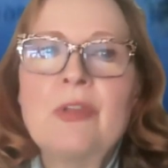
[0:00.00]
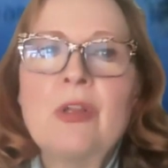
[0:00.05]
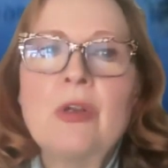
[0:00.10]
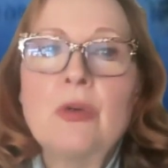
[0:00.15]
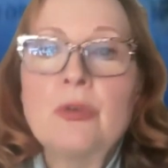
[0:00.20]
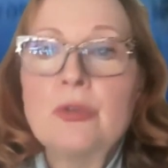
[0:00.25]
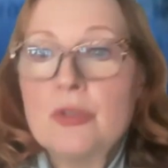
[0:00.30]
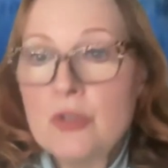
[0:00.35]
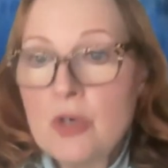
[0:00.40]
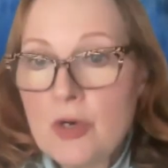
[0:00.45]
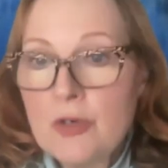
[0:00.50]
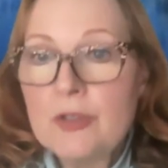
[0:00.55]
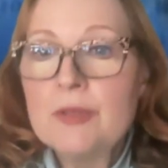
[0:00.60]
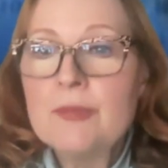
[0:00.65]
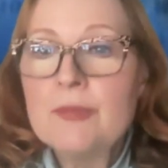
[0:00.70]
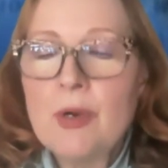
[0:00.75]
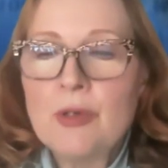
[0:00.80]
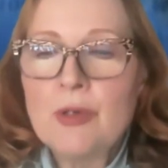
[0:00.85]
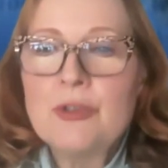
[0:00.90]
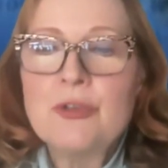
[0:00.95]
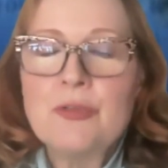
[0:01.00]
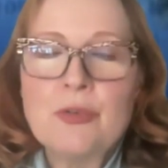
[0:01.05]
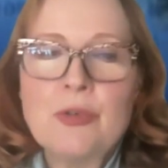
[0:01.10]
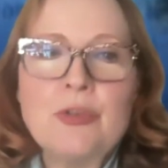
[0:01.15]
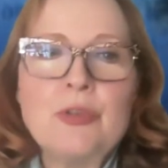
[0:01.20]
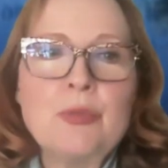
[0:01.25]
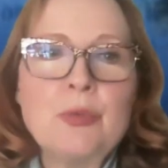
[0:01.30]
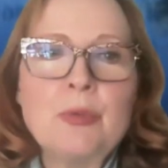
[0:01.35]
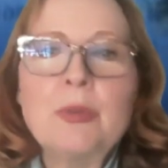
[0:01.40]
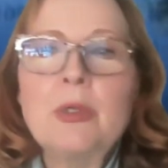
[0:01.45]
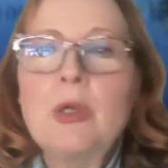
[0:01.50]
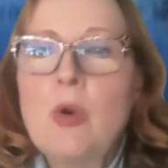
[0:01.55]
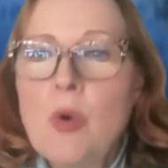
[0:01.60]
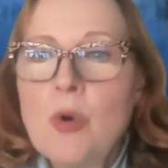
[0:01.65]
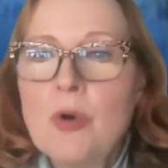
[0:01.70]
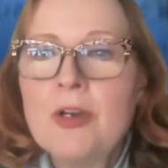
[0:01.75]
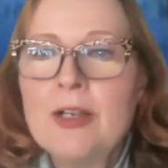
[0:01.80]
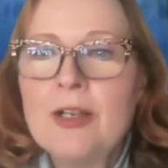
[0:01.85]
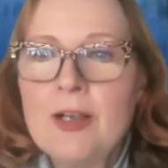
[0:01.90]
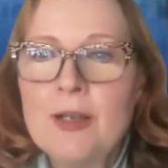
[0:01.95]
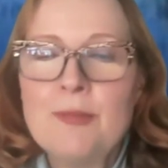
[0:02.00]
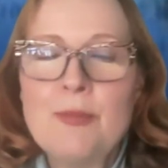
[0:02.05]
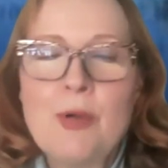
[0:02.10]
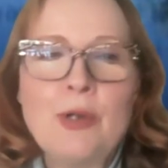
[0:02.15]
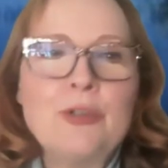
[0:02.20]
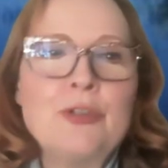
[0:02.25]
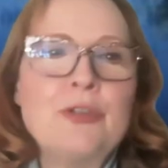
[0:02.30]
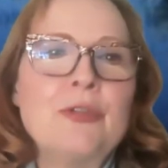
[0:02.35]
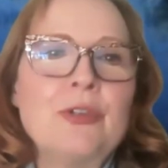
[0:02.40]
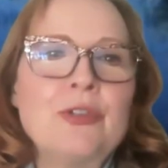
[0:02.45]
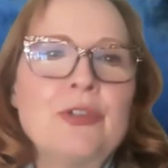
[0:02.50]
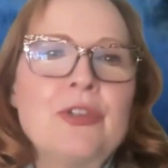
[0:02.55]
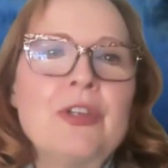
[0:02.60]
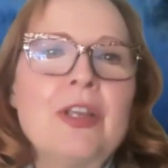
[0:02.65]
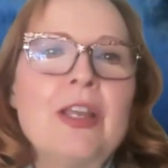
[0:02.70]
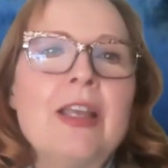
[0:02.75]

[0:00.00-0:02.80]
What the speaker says: or started March 1st. We're recording on March 1st.